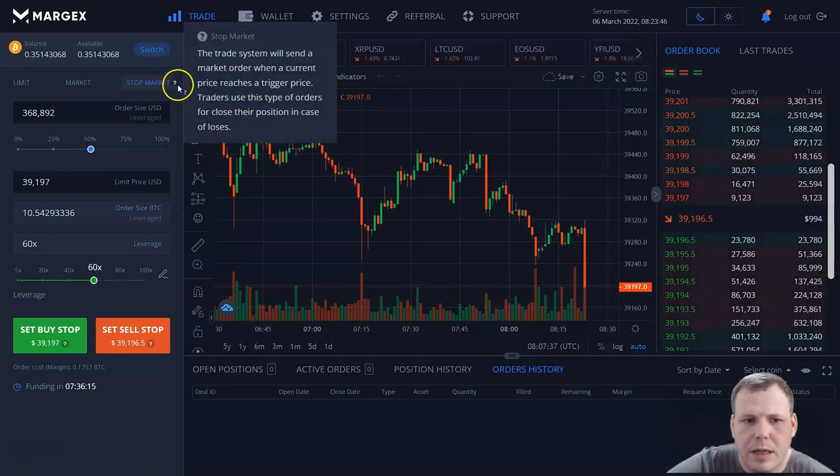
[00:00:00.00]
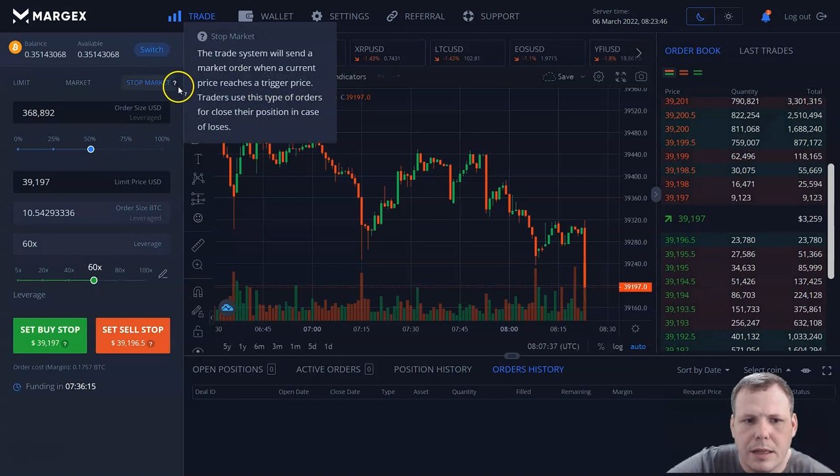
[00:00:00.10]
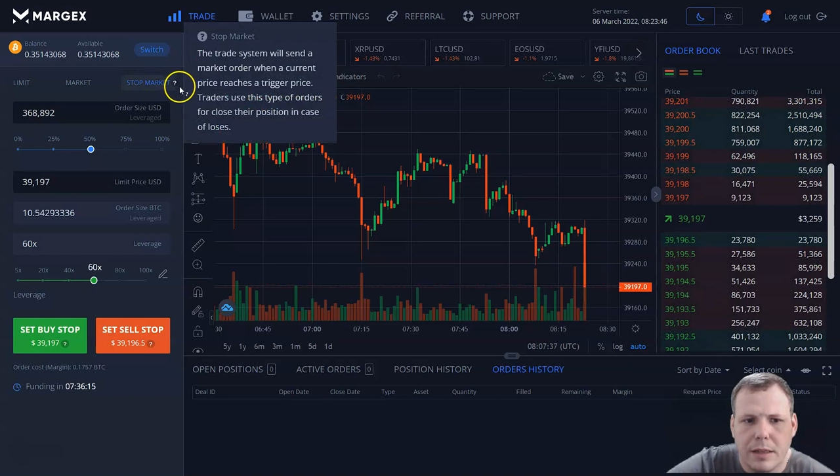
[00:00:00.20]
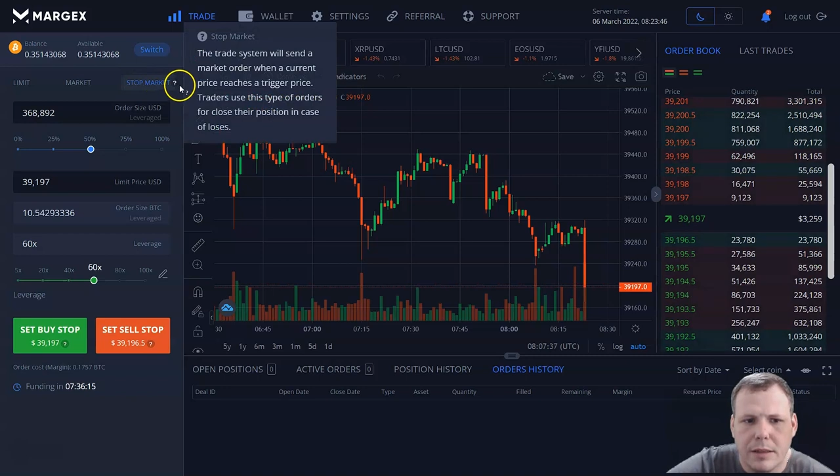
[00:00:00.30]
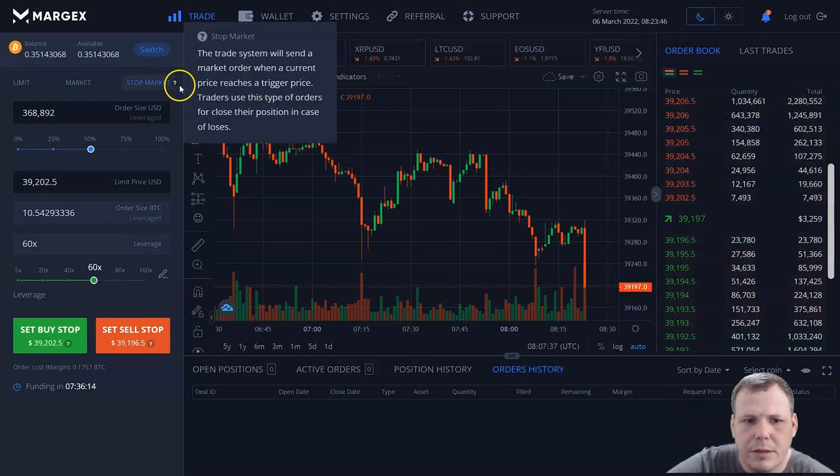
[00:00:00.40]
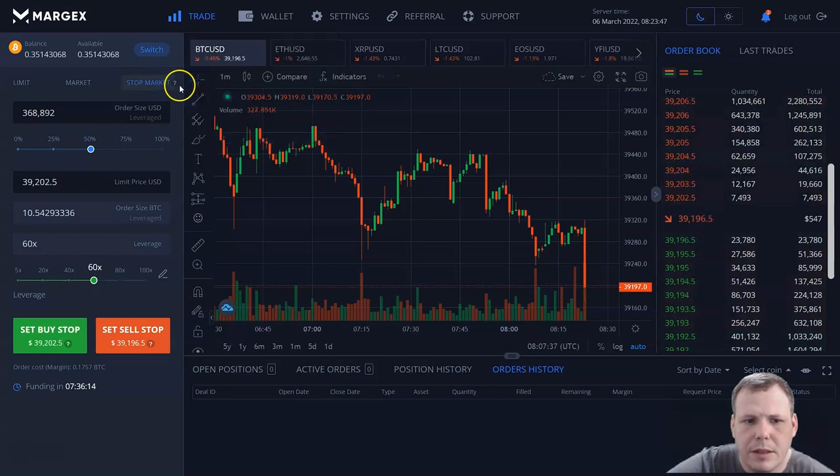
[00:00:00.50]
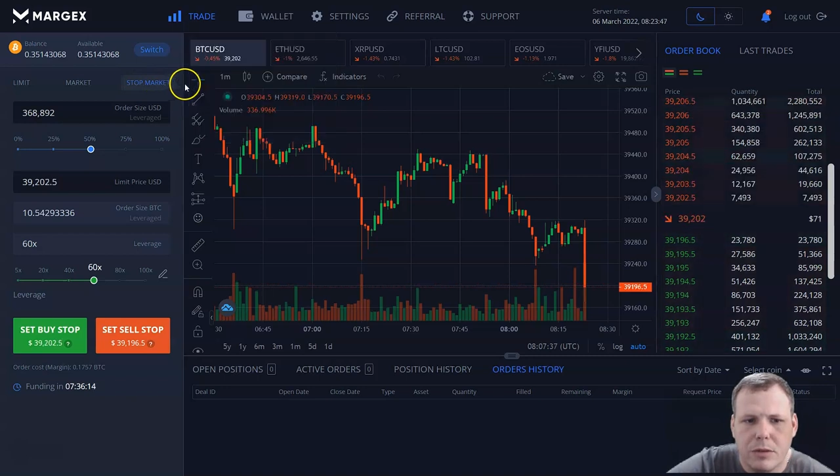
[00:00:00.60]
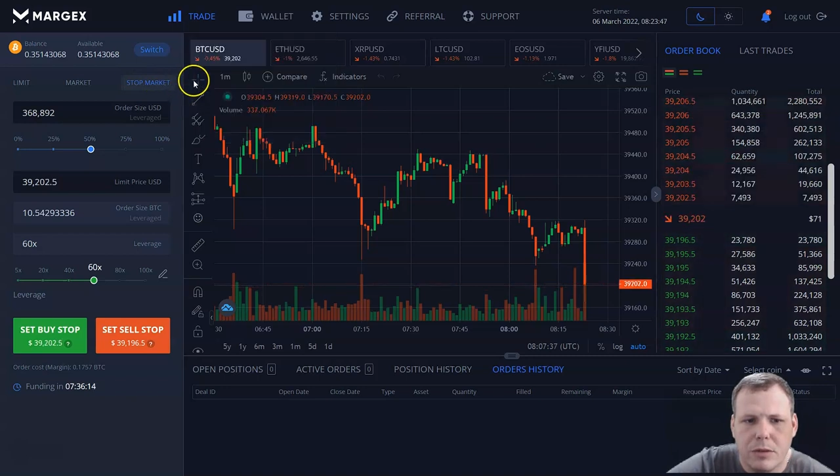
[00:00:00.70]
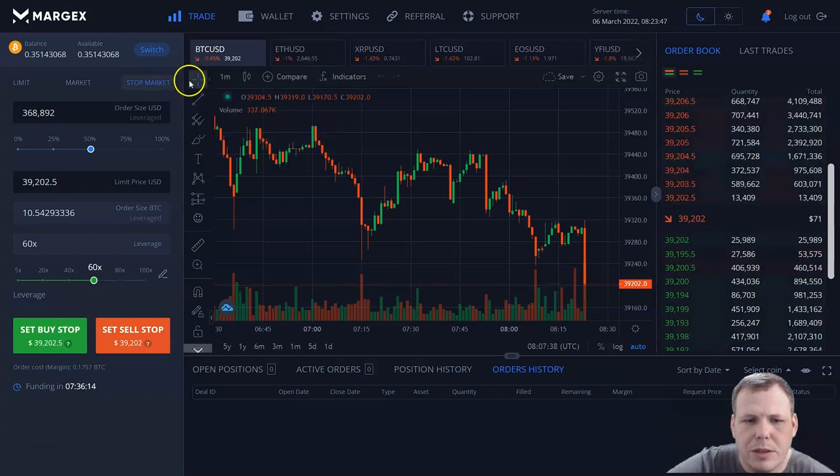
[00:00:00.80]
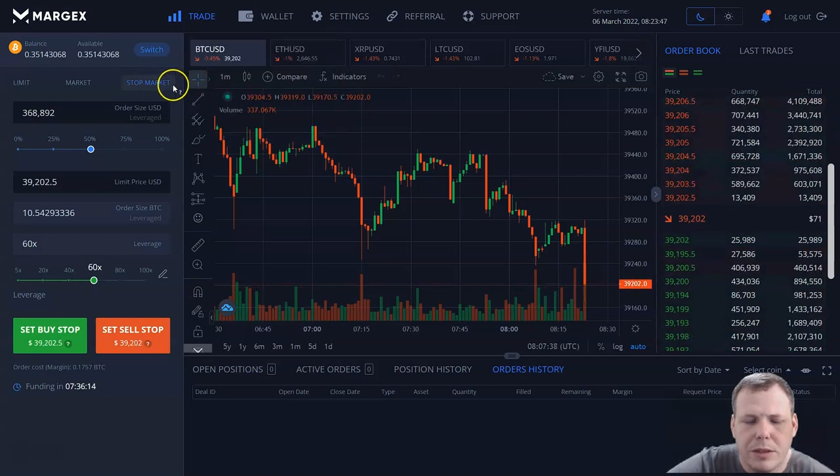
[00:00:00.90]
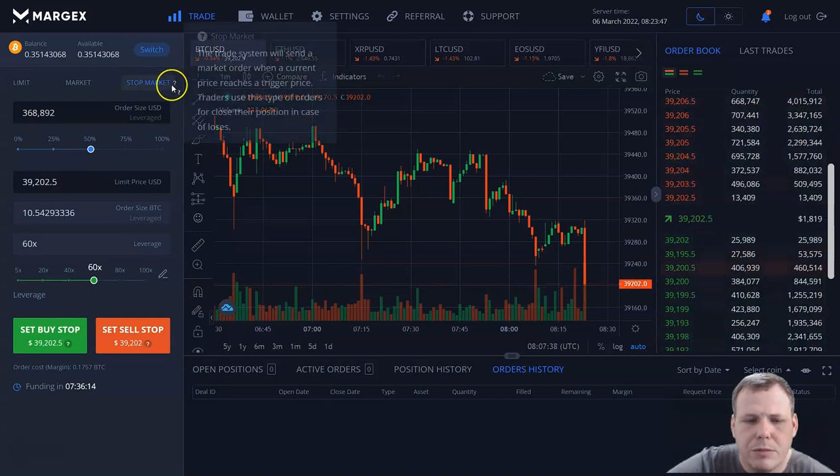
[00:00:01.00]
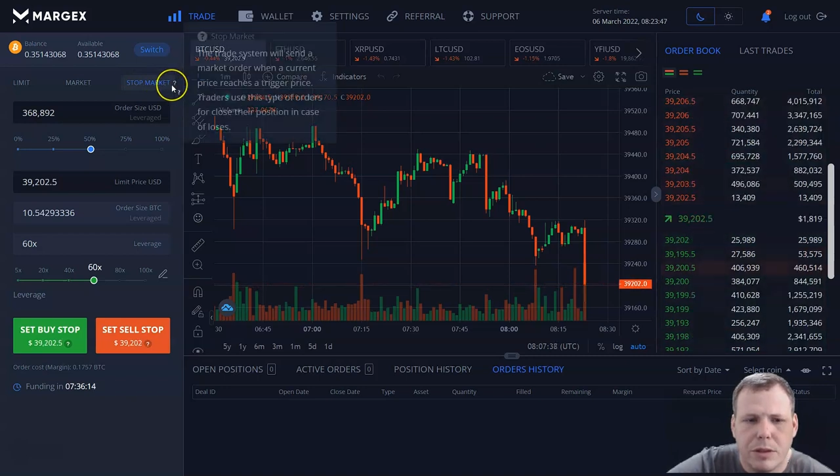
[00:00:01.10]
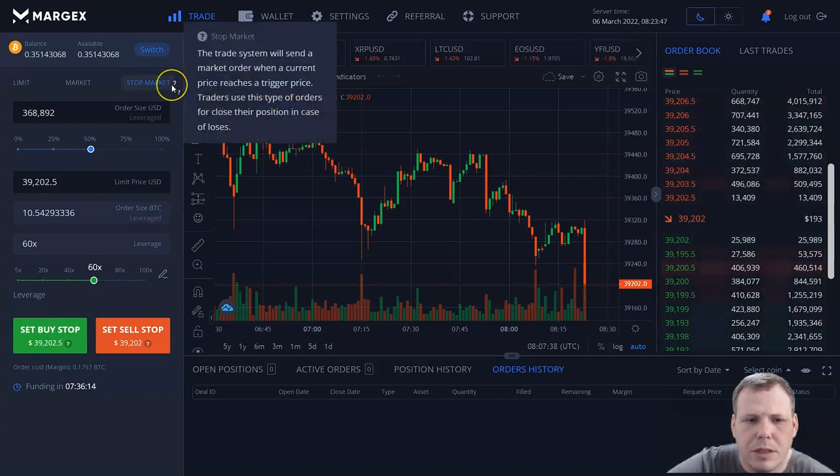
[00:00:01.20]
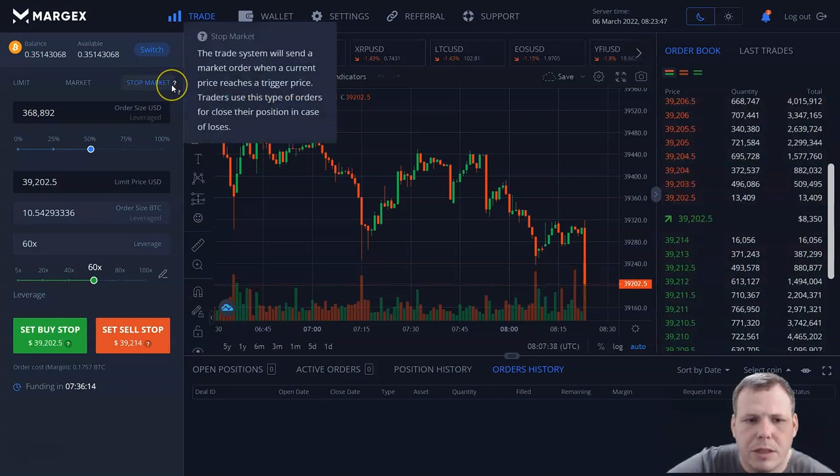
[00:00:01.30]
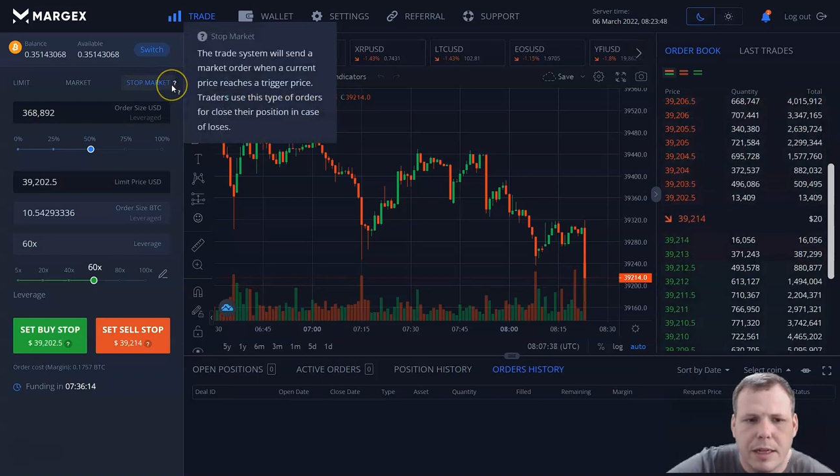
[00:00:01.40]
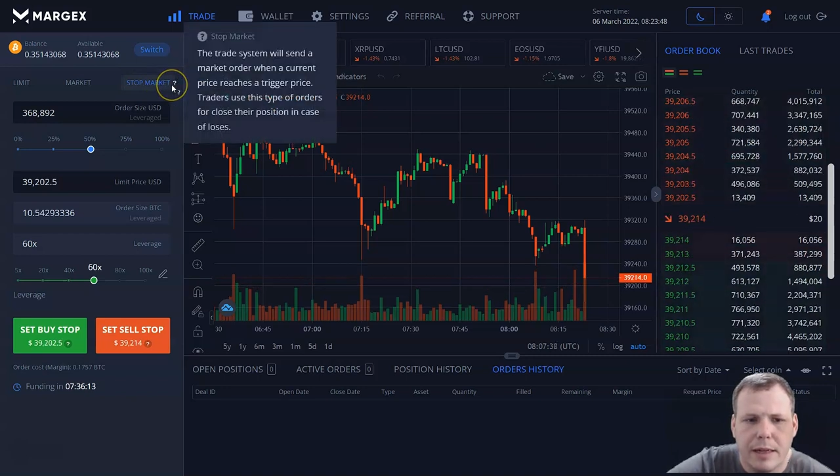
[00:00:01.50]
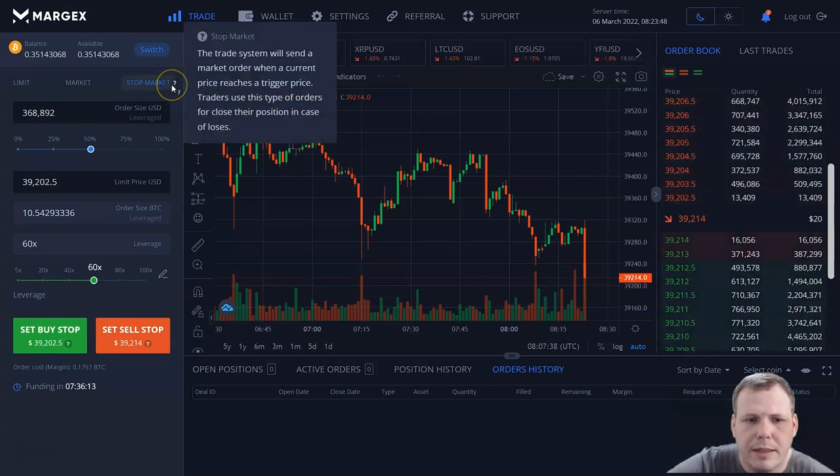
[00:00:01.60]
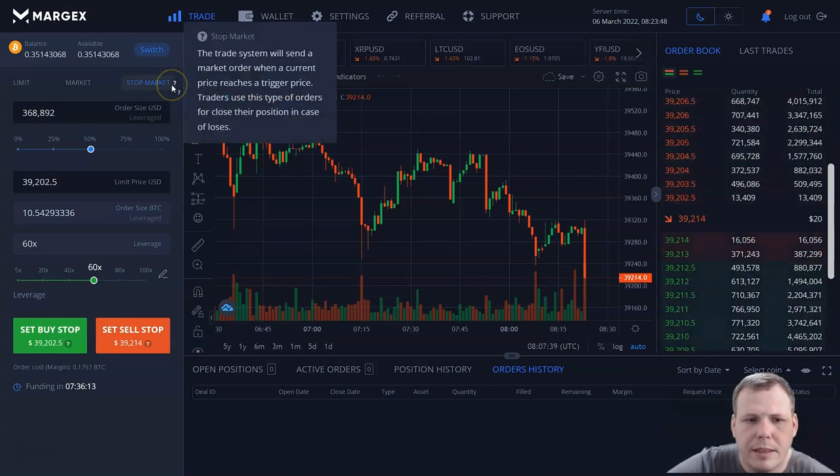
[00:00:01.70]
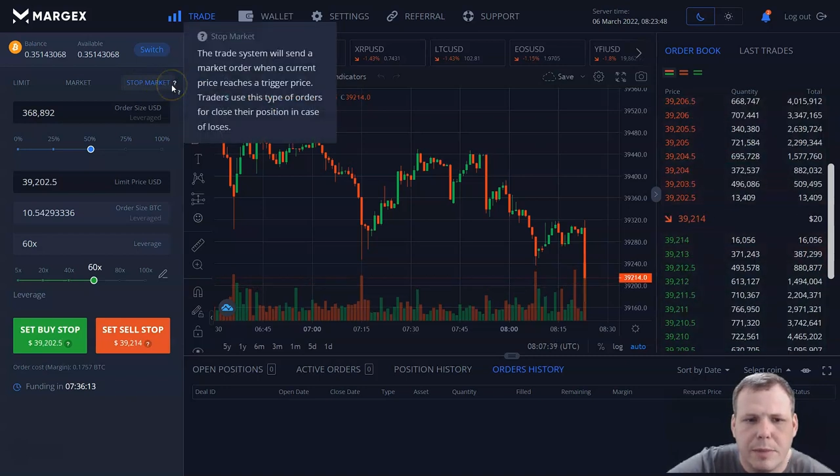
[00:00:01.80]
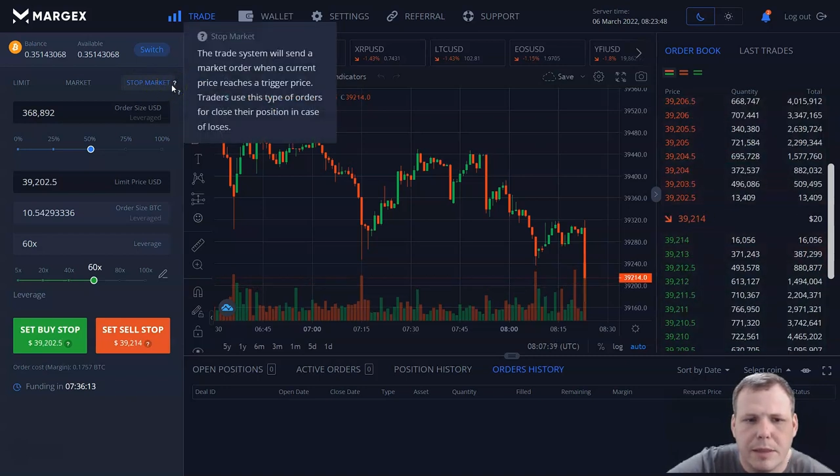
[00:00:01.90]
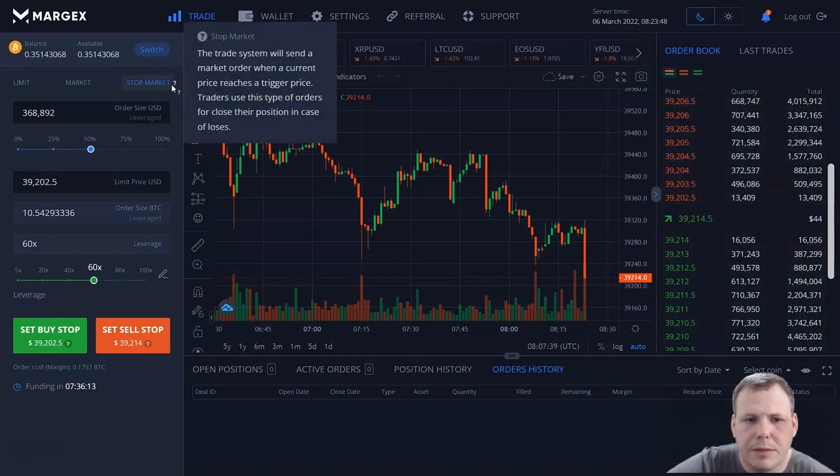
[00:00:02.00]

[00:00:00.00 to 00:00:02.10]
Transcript: click on the little question mark and it kind of expels.